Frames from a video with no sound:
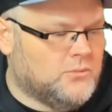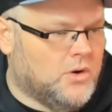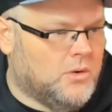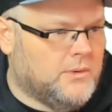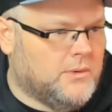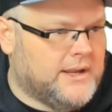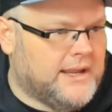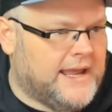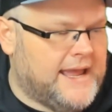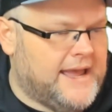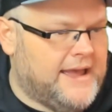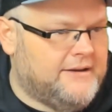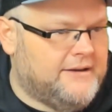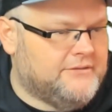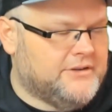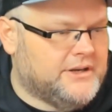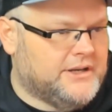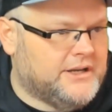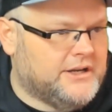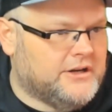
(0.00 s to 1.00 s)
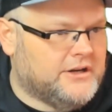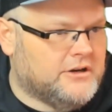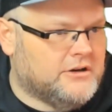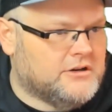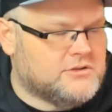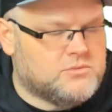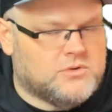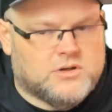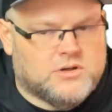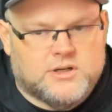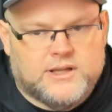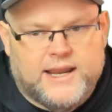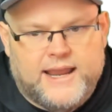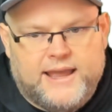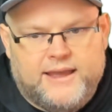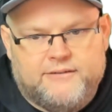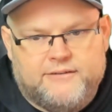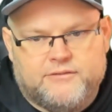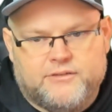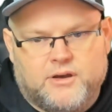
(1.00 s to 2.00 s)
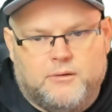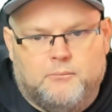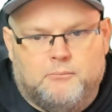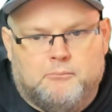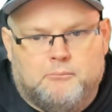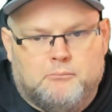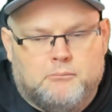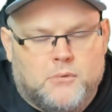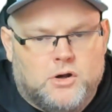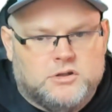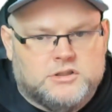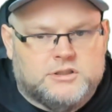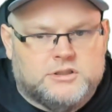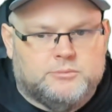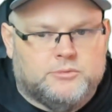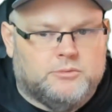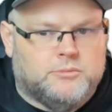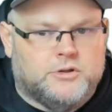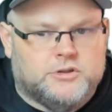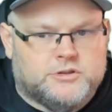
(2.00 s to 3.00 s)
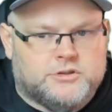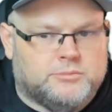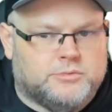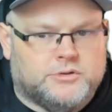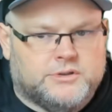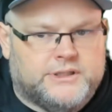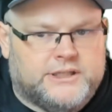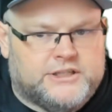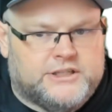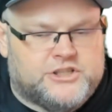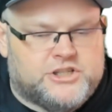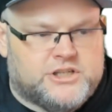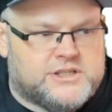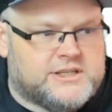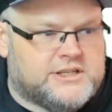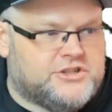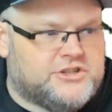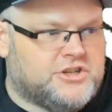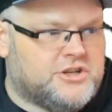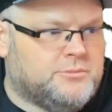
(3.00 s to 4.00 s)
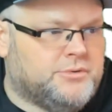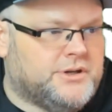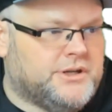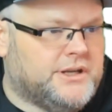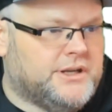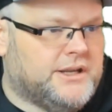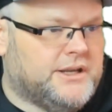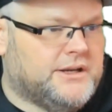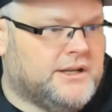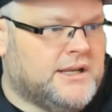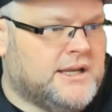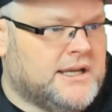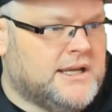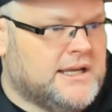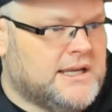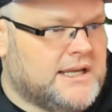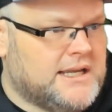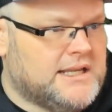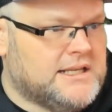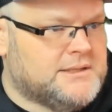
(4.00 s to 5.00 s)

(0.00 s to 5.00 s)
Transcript: what we have in here is we're going to have multiple niches that you can put in. In